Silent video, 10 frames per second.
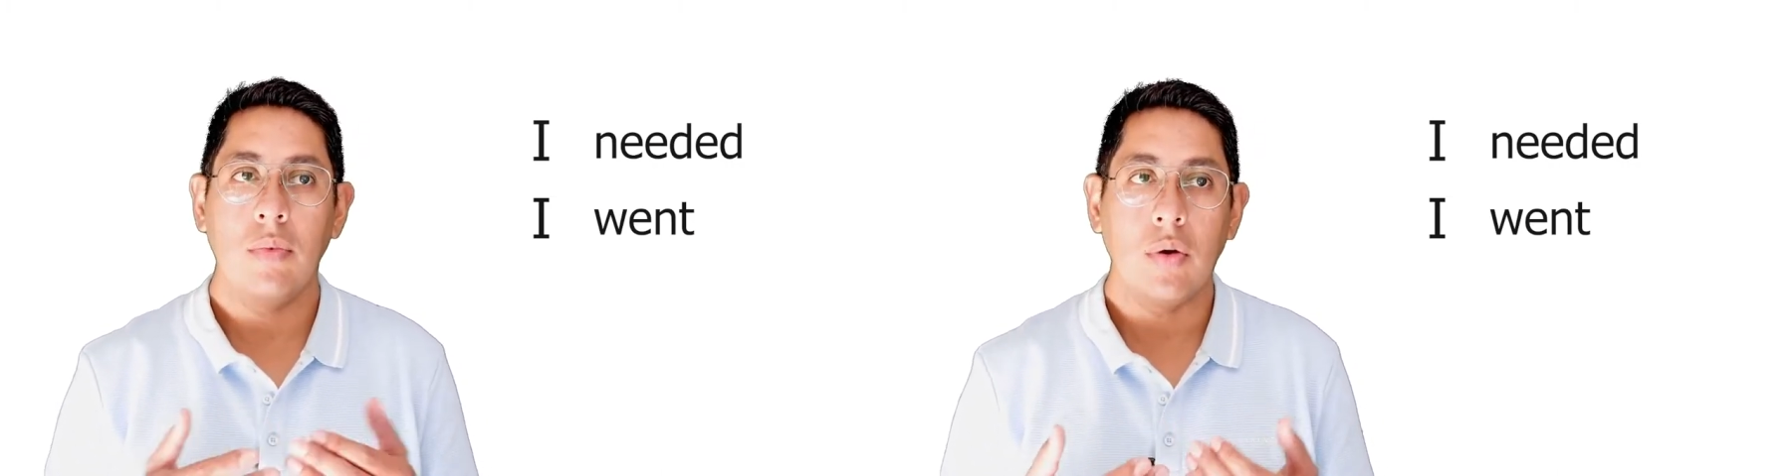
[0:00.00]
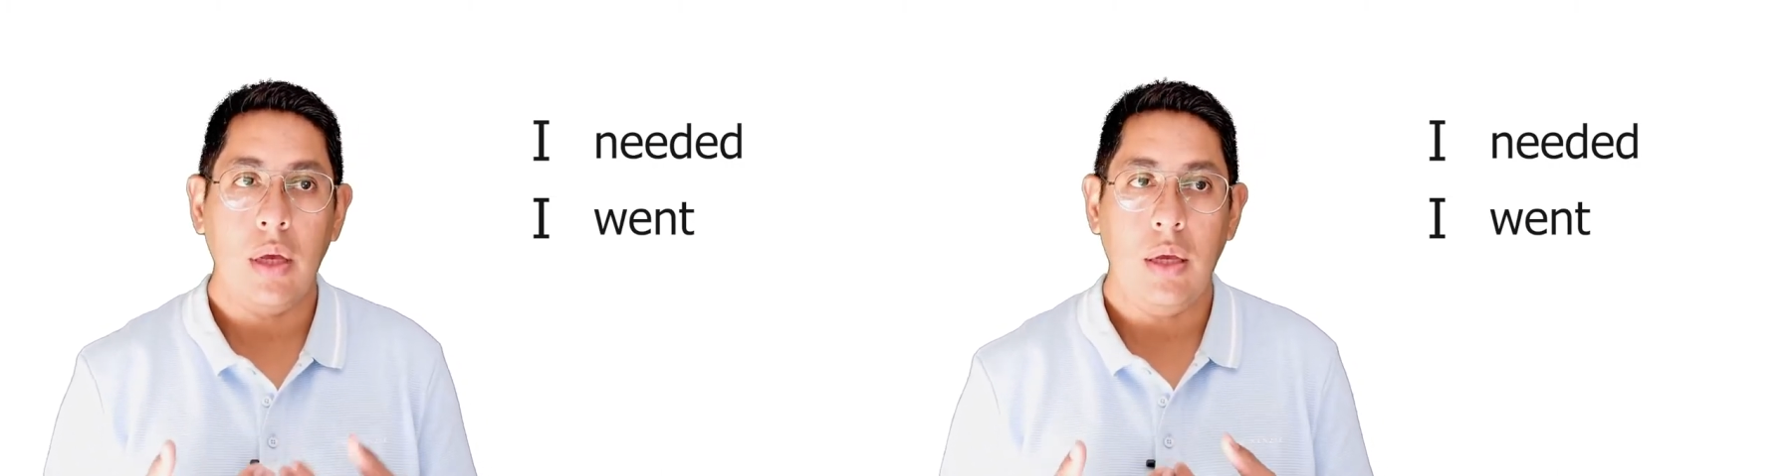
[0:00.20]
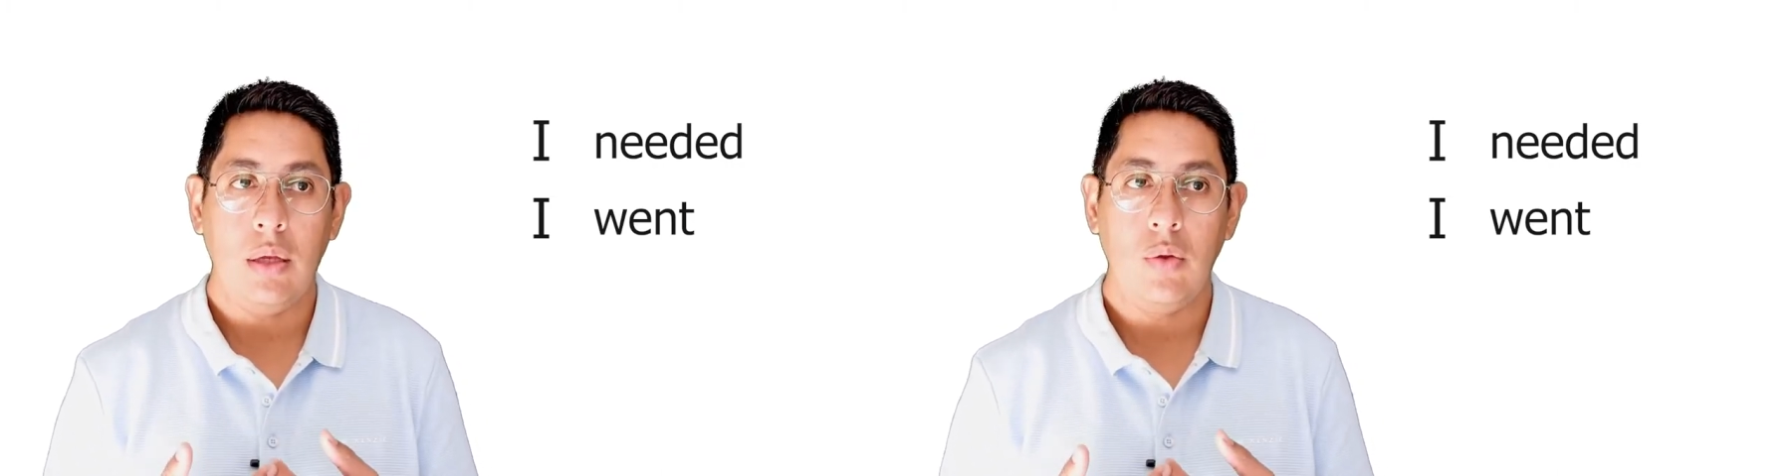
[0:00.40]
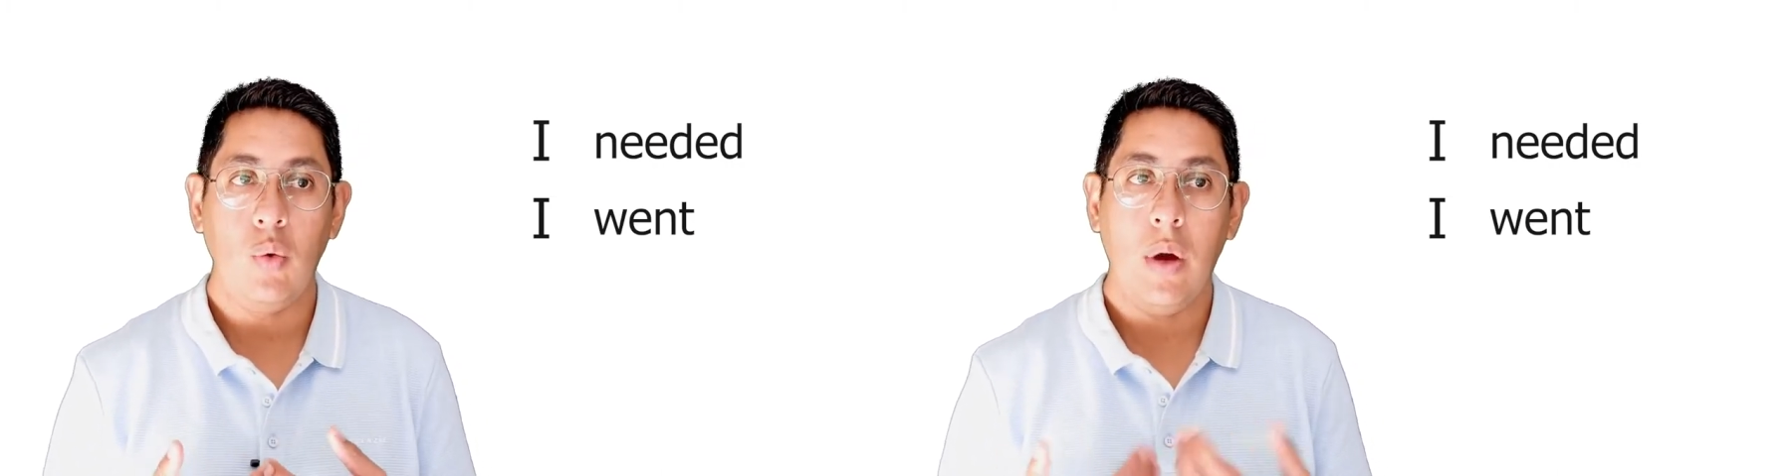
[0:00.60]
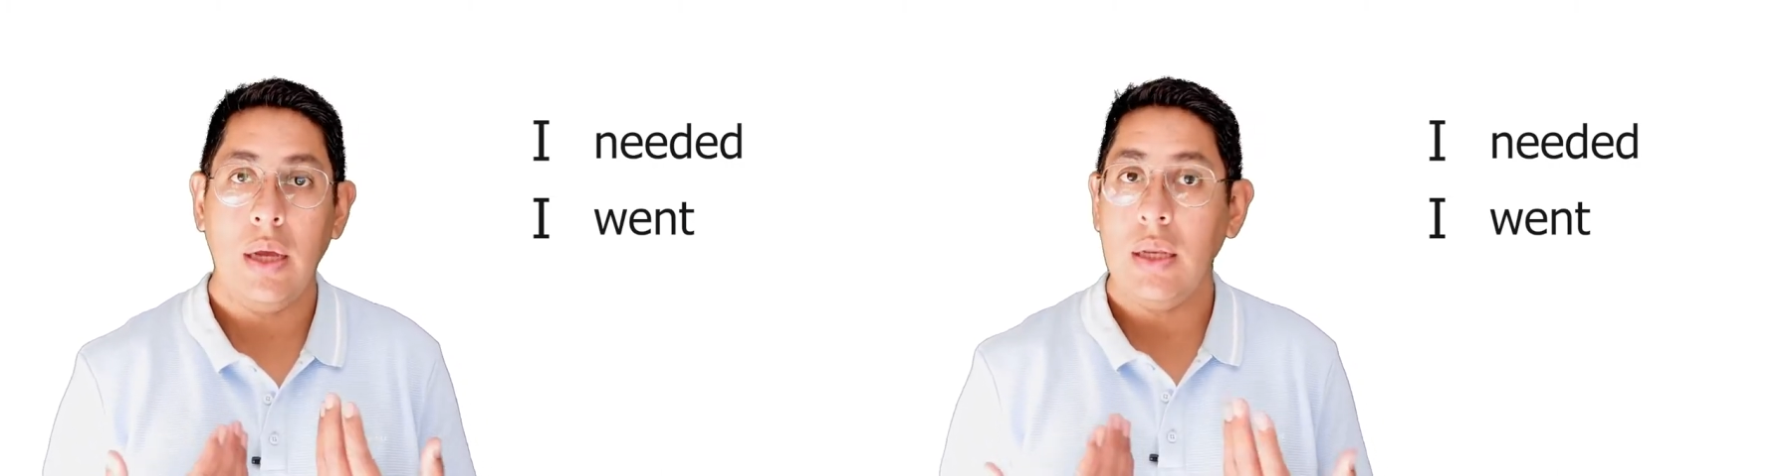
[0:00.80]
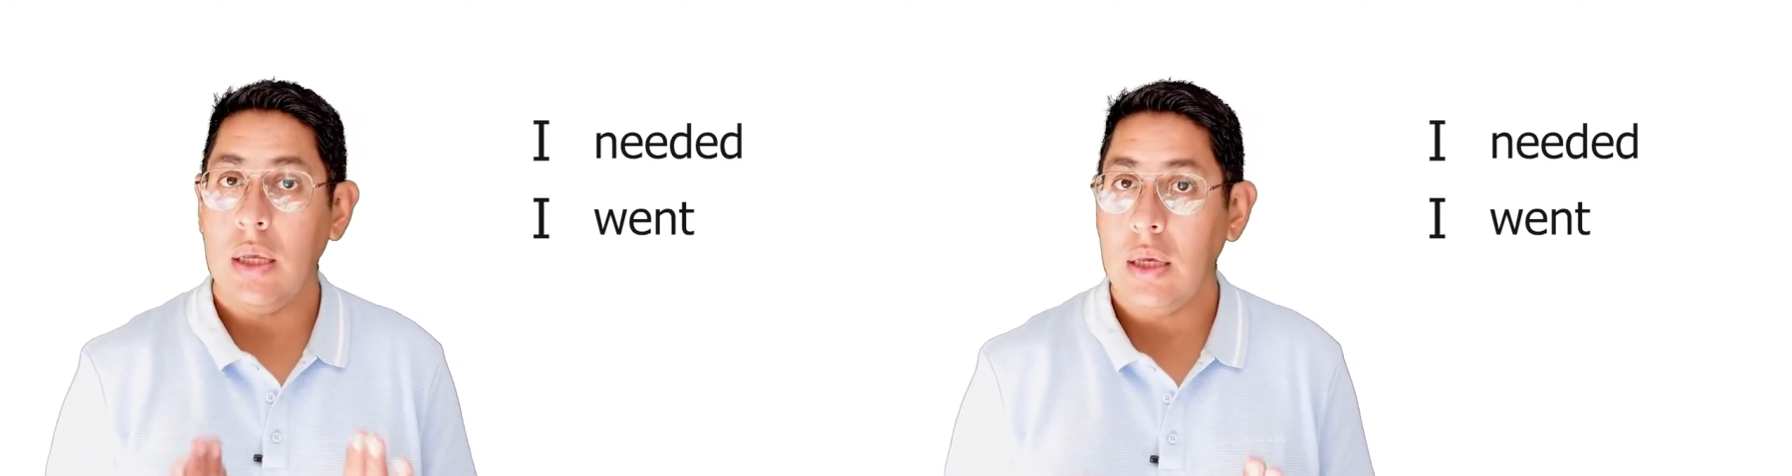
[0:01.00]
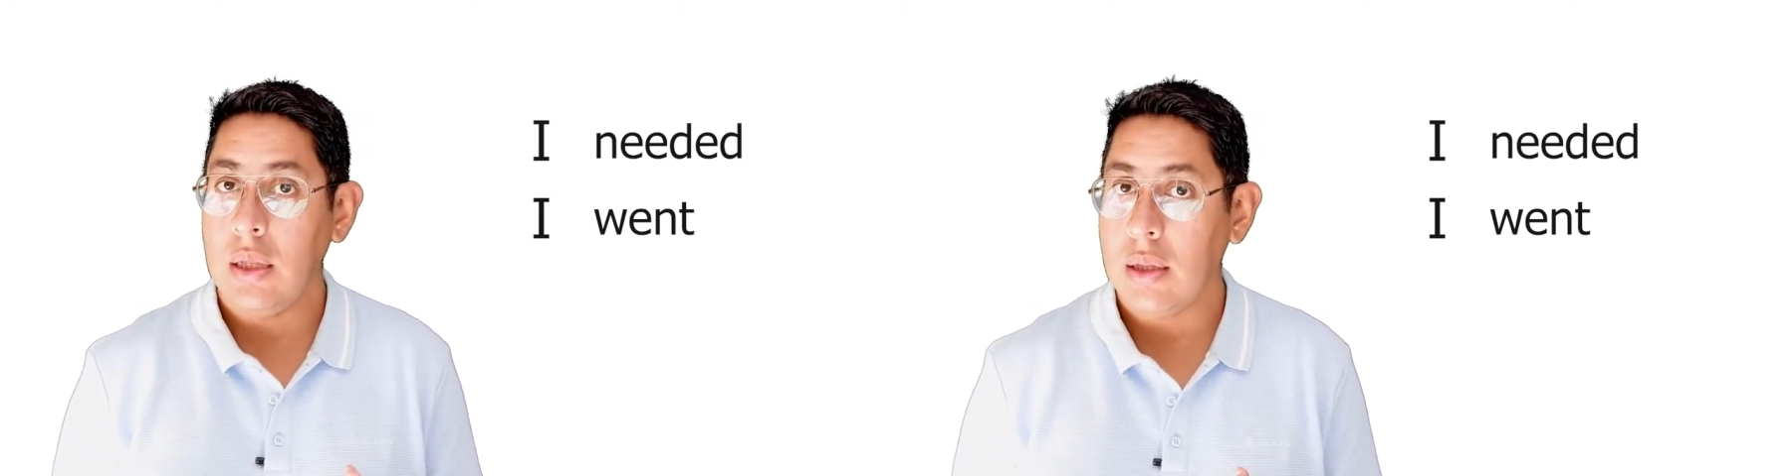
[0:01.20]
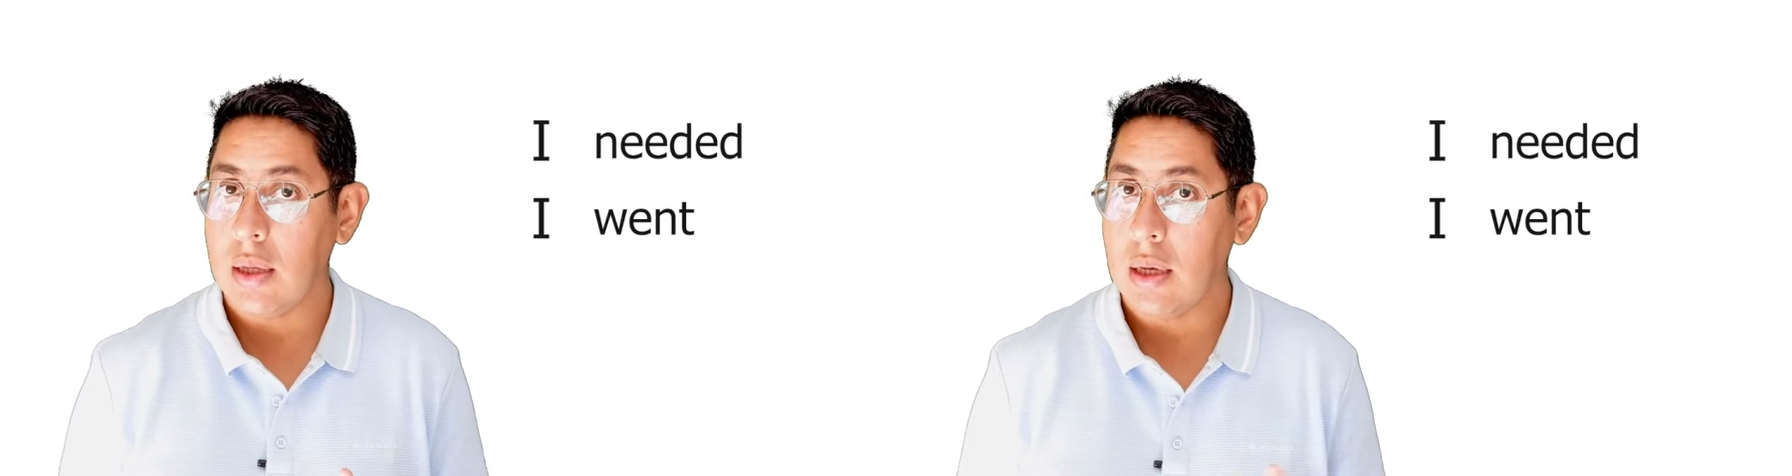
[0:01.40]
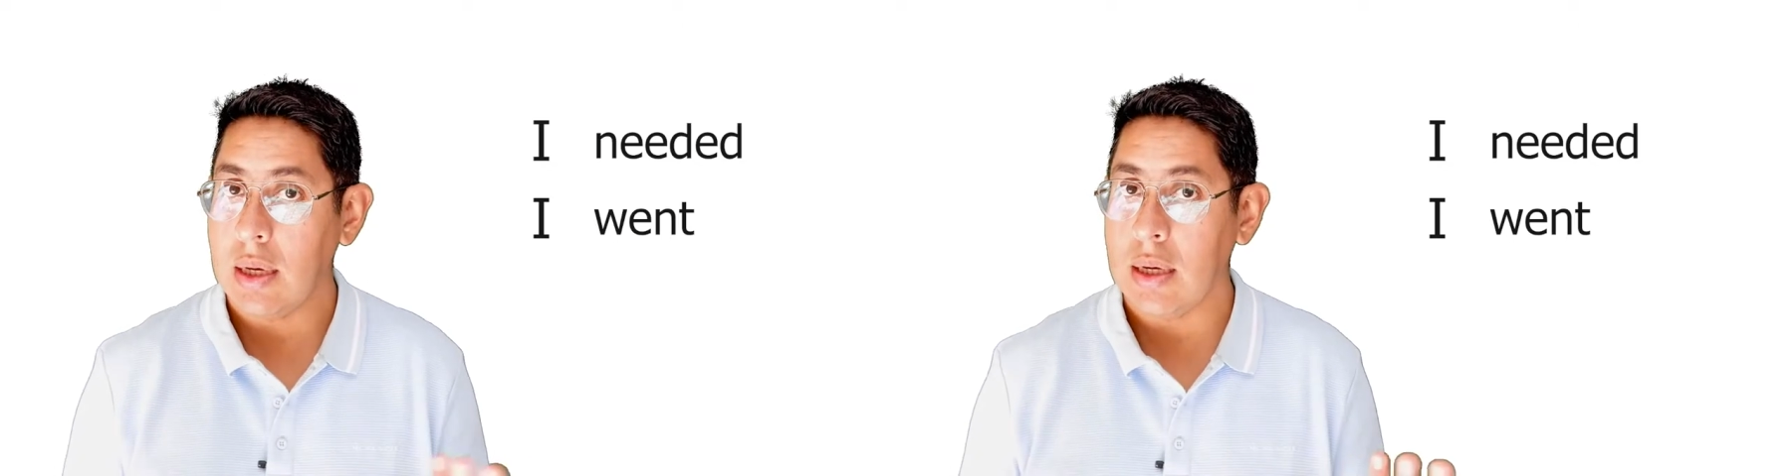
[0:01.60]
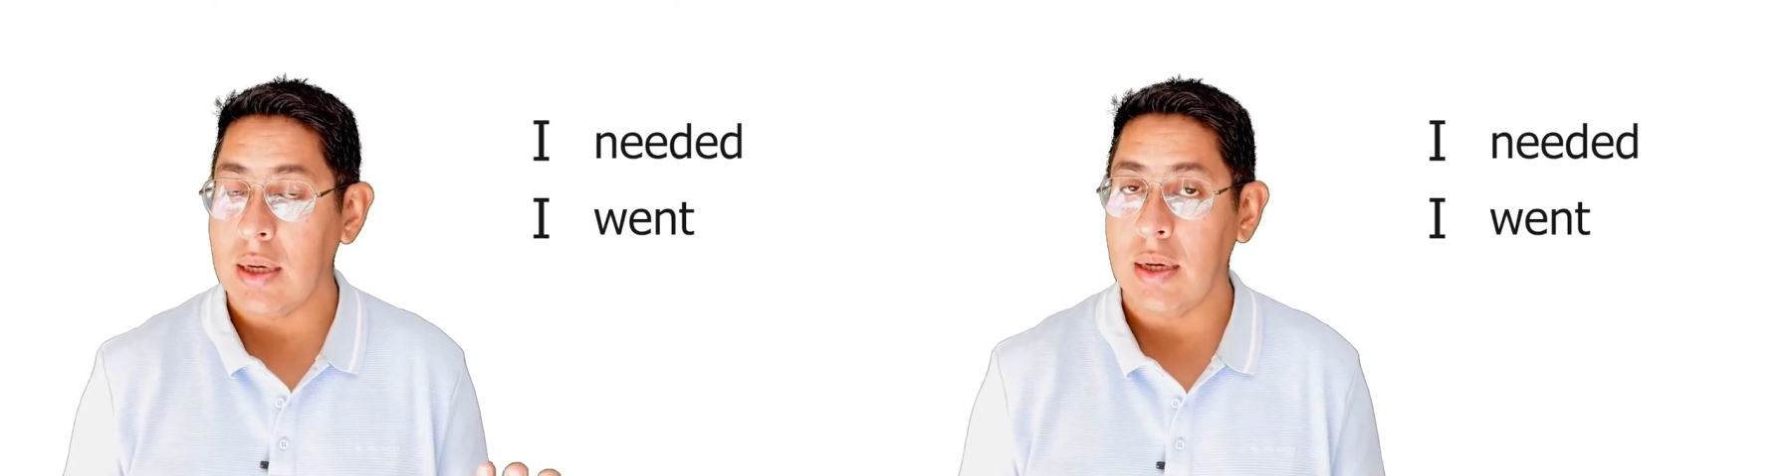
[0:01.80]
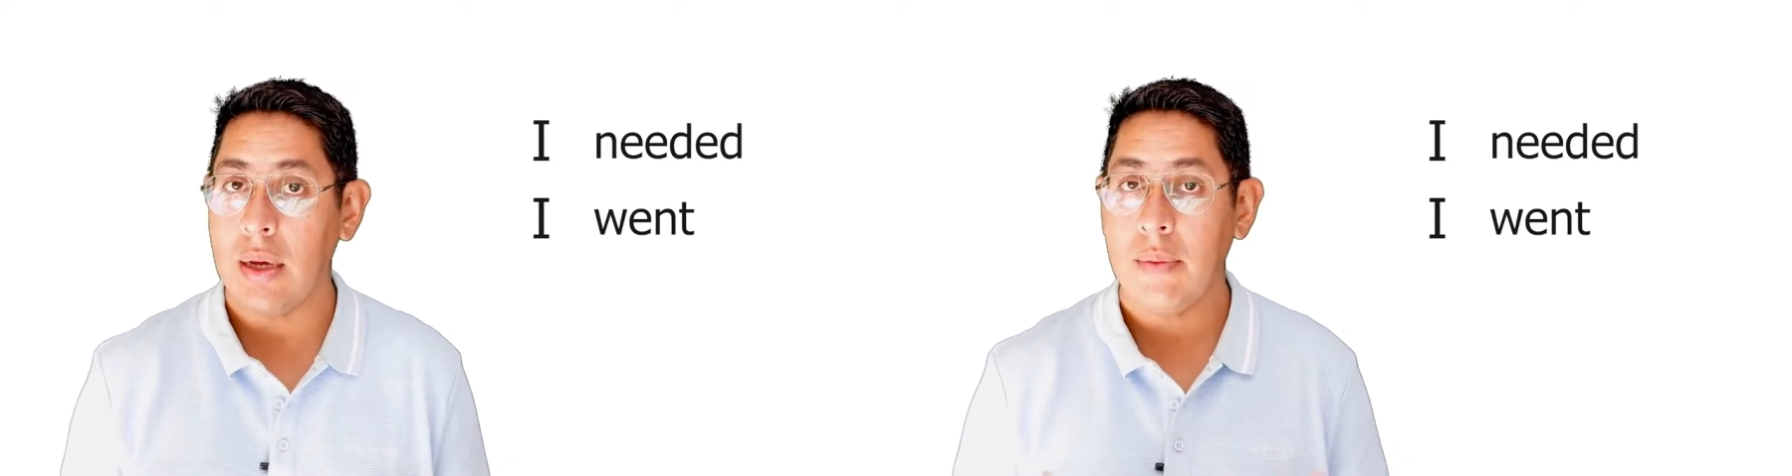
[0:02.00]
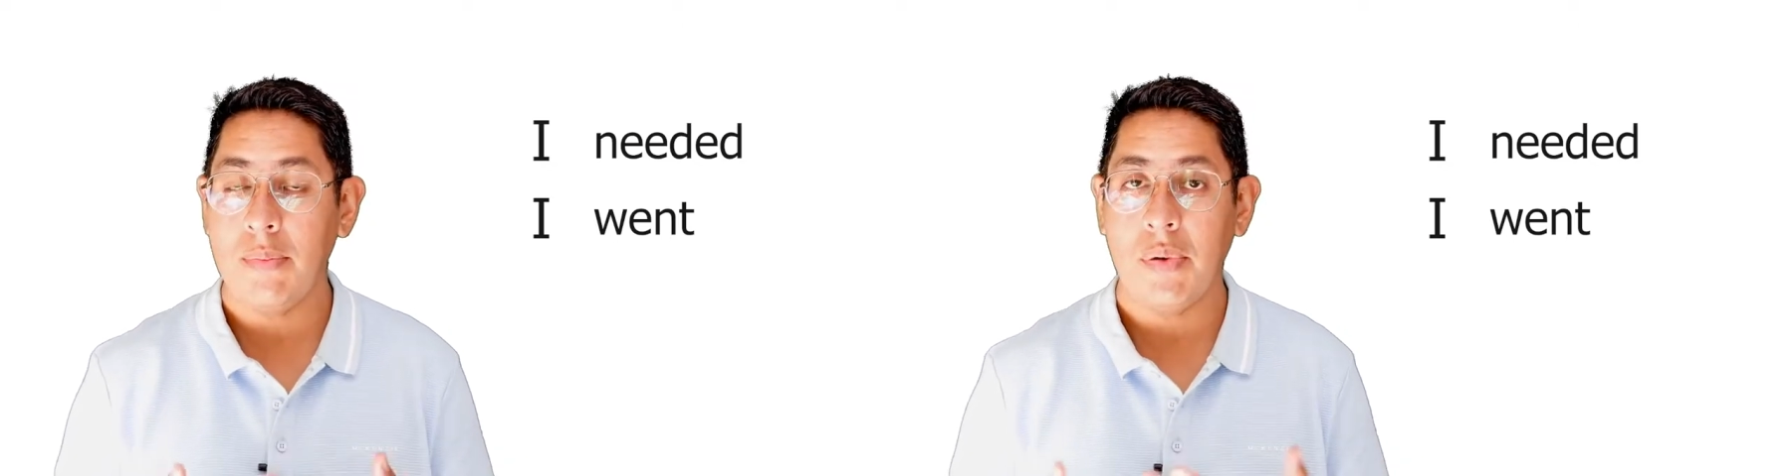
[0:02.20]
okay, do I need a